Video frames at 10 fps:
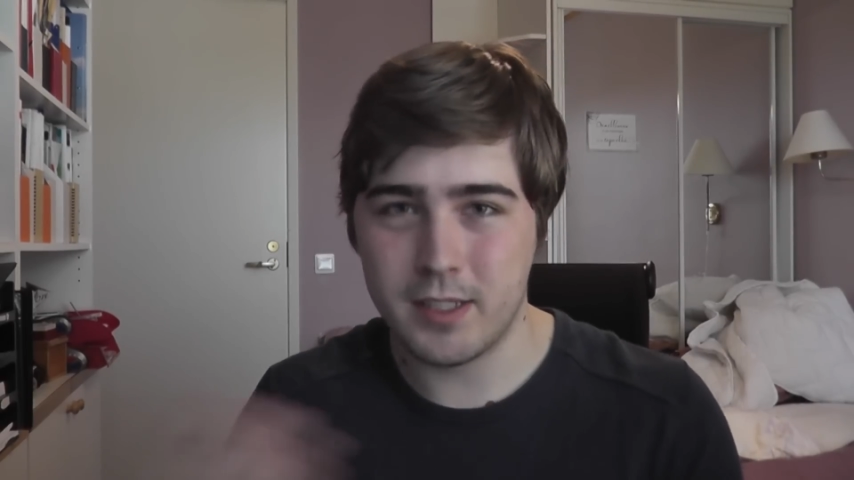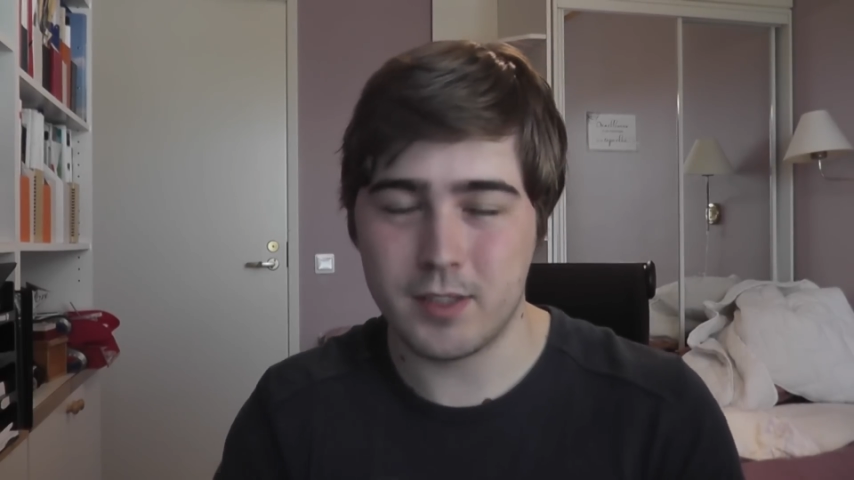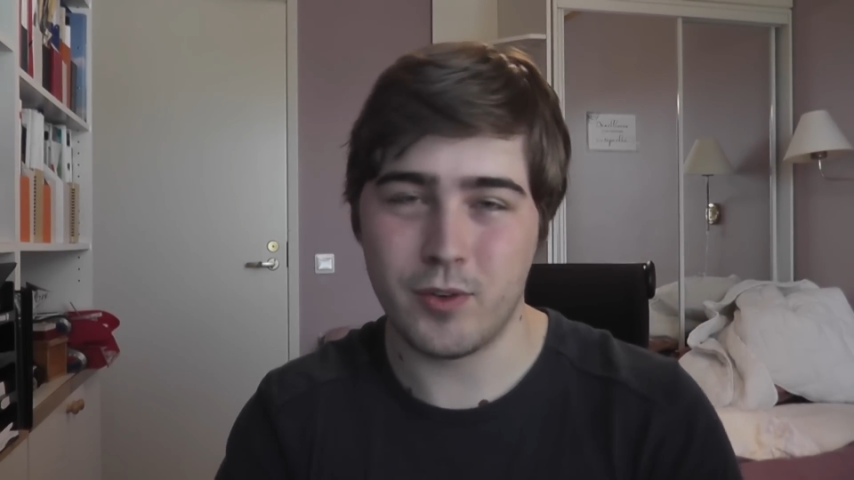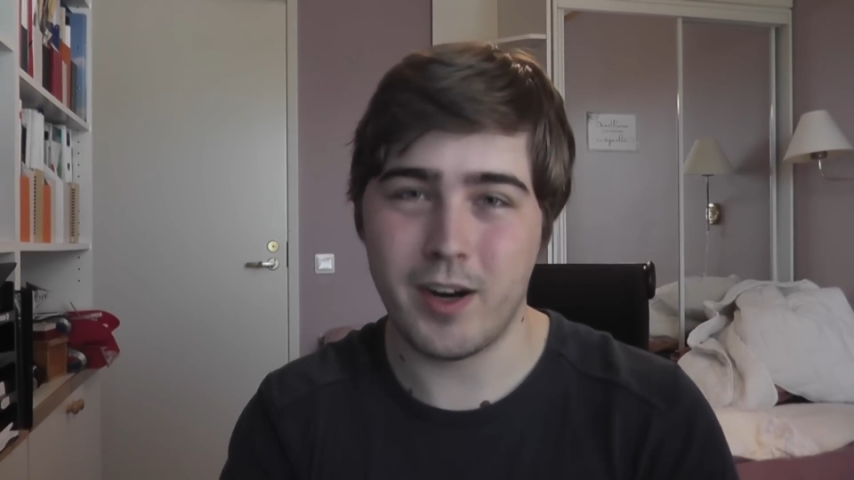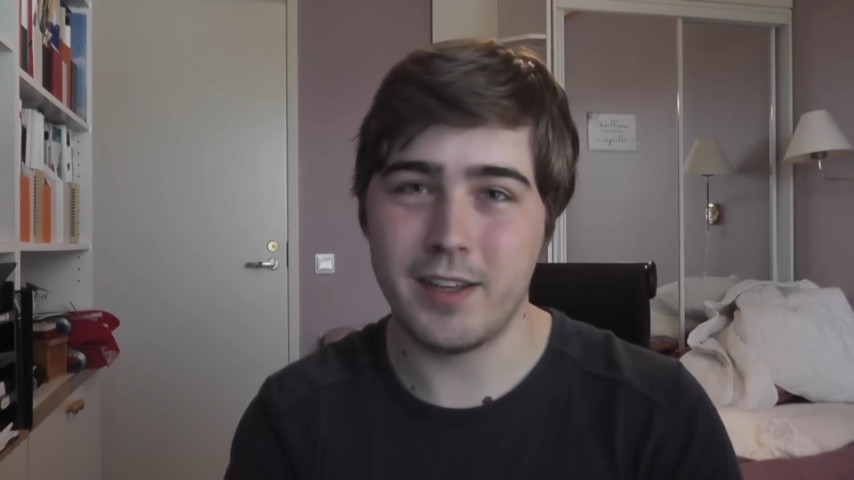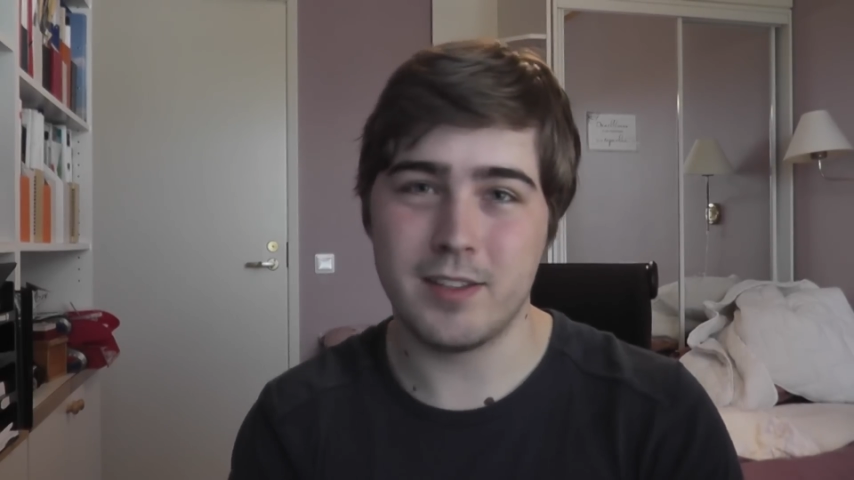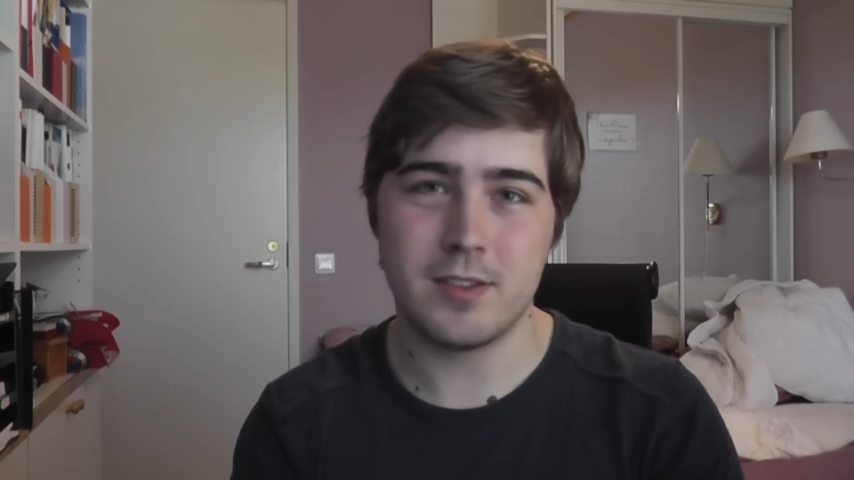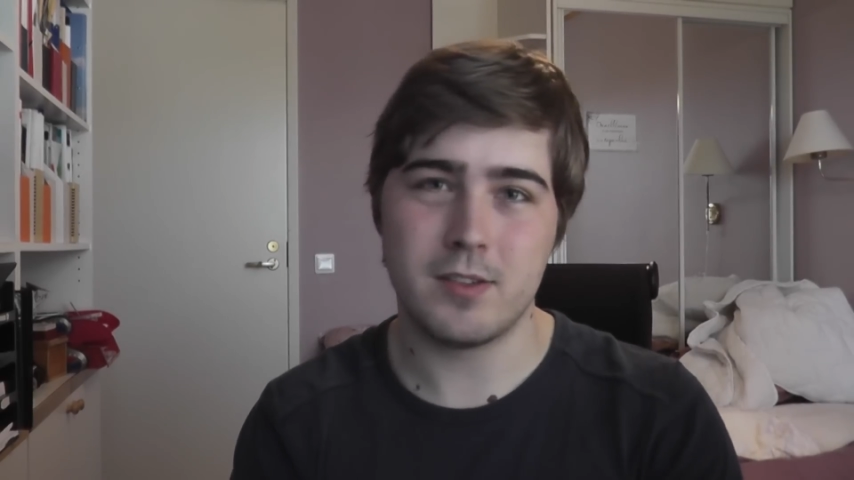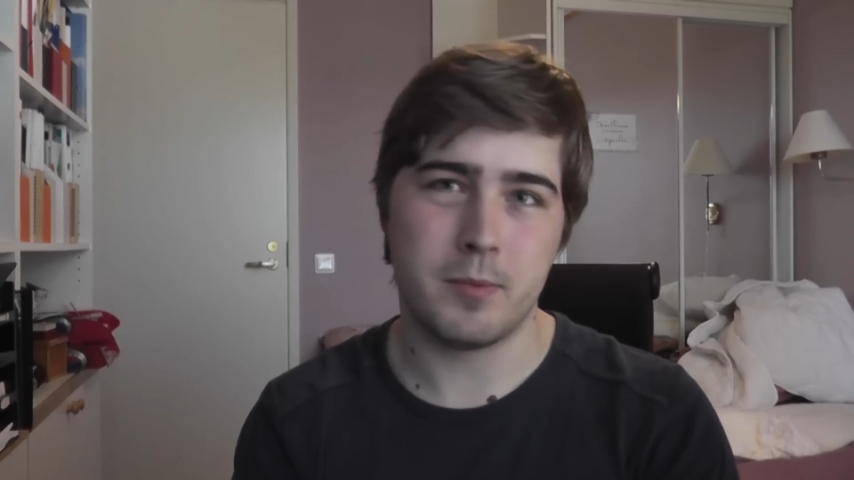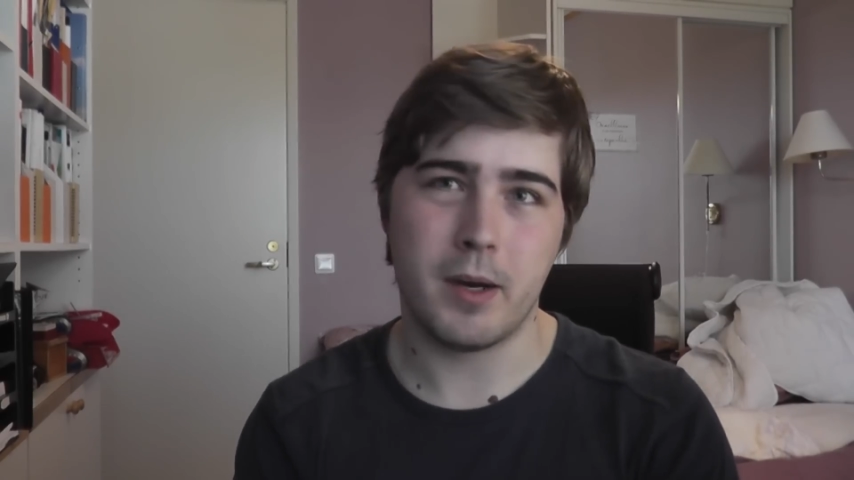his
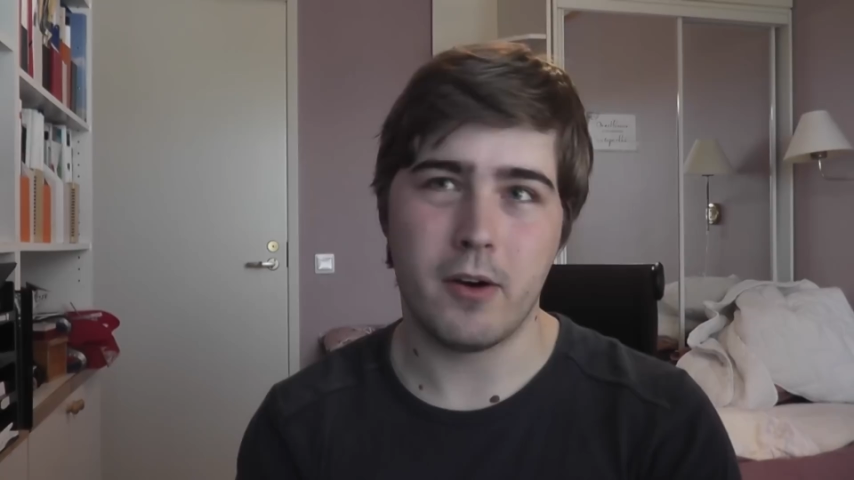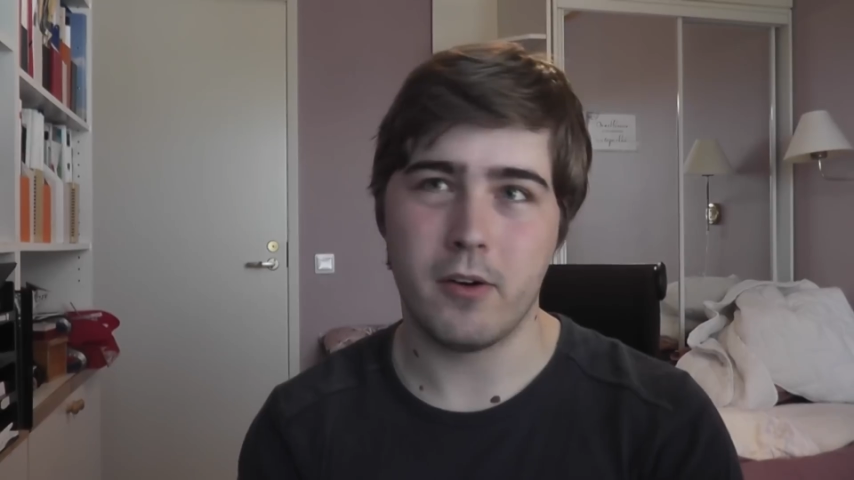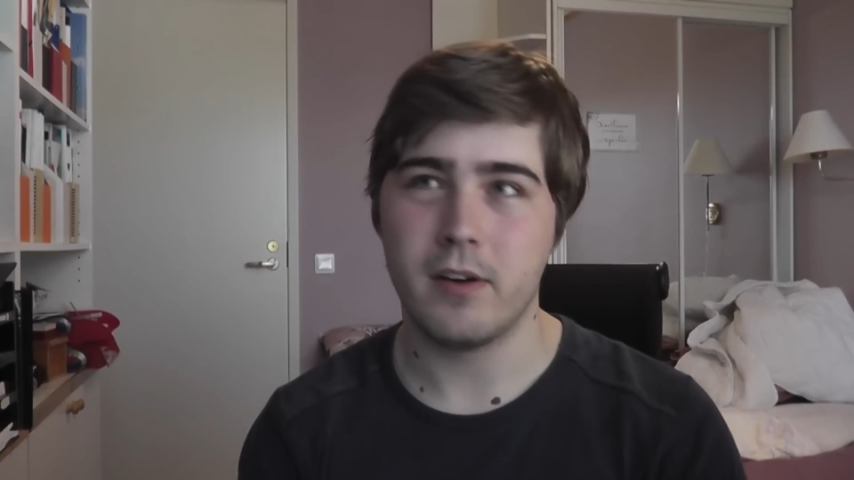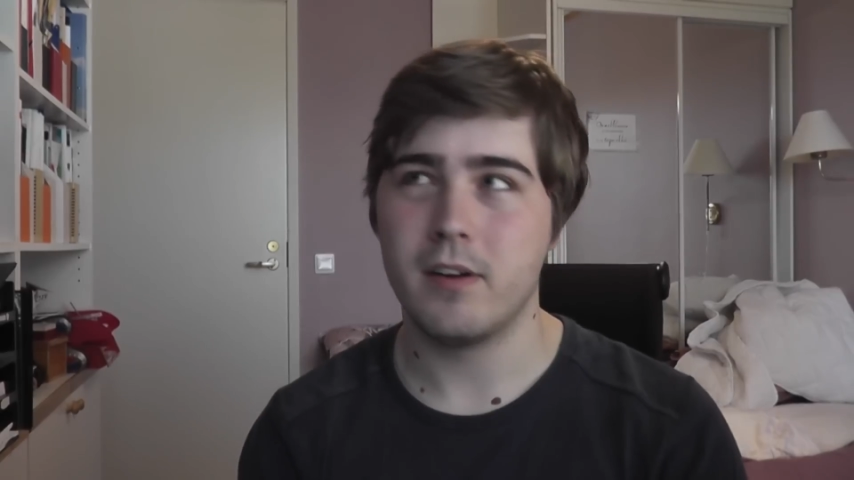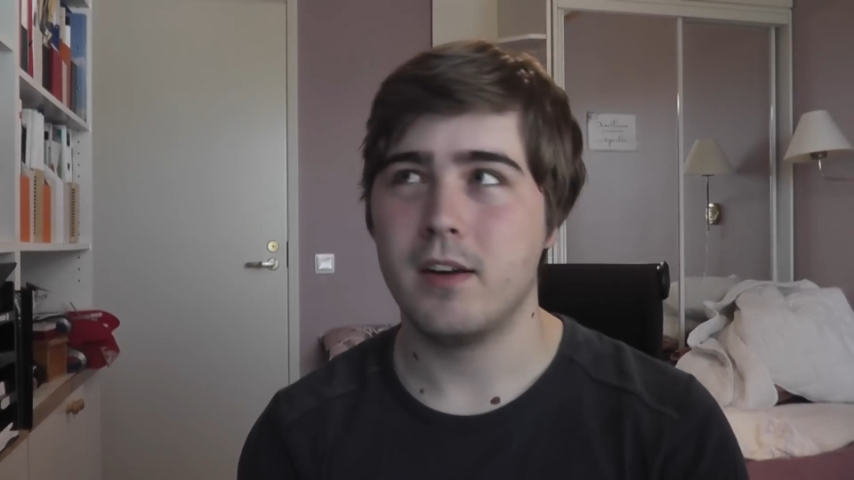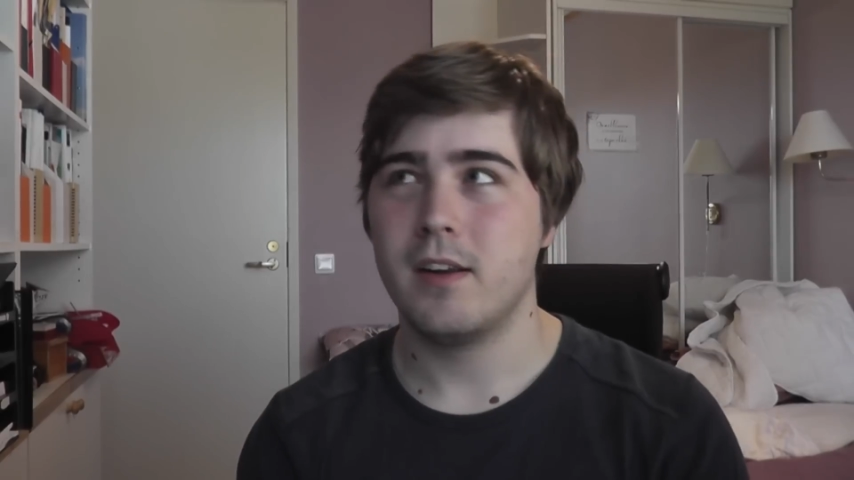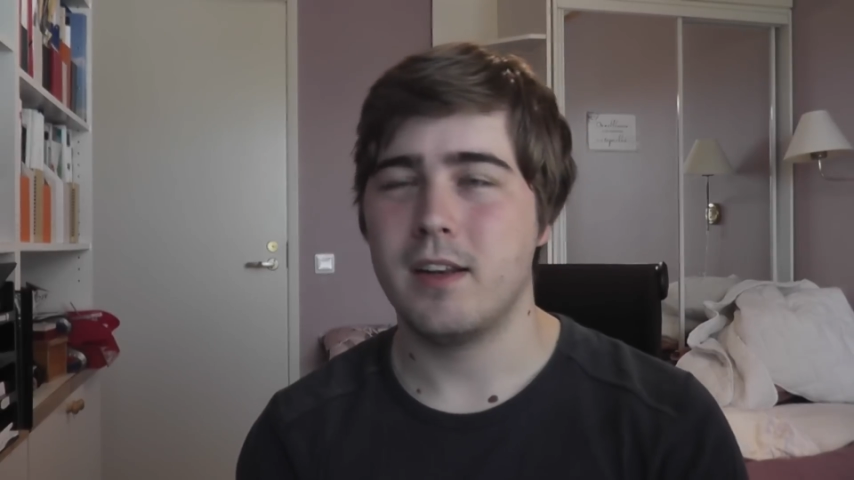rise to power.